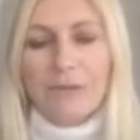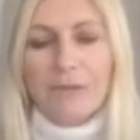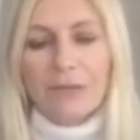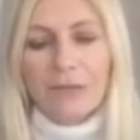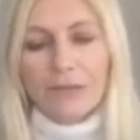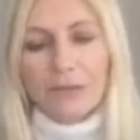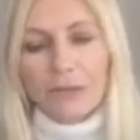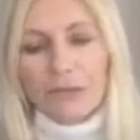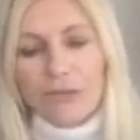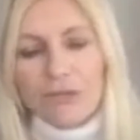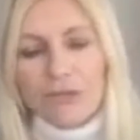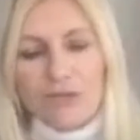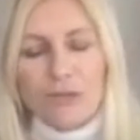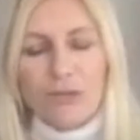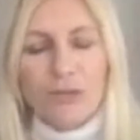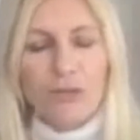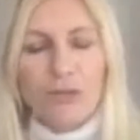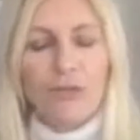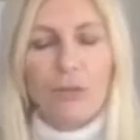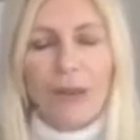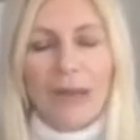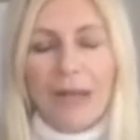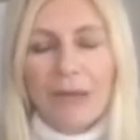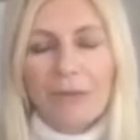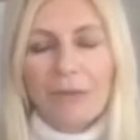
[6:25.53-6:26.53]
a look a
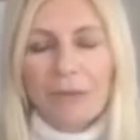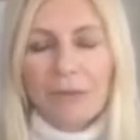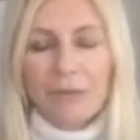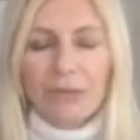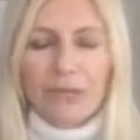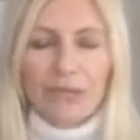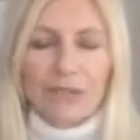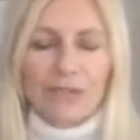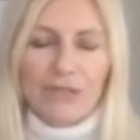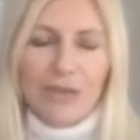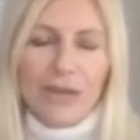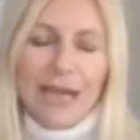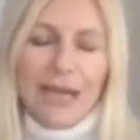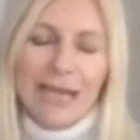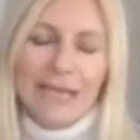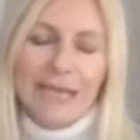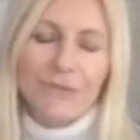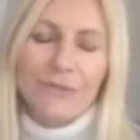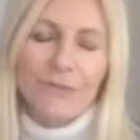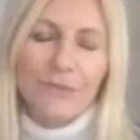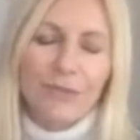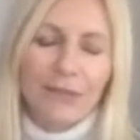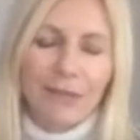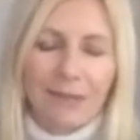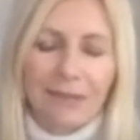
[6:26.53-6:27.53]
certain way, and we want to try
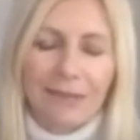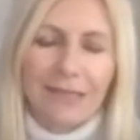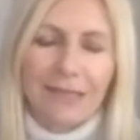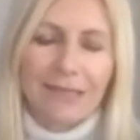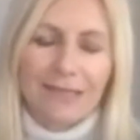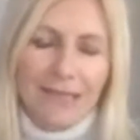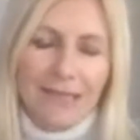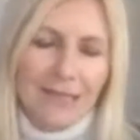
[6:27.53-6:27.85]
different things.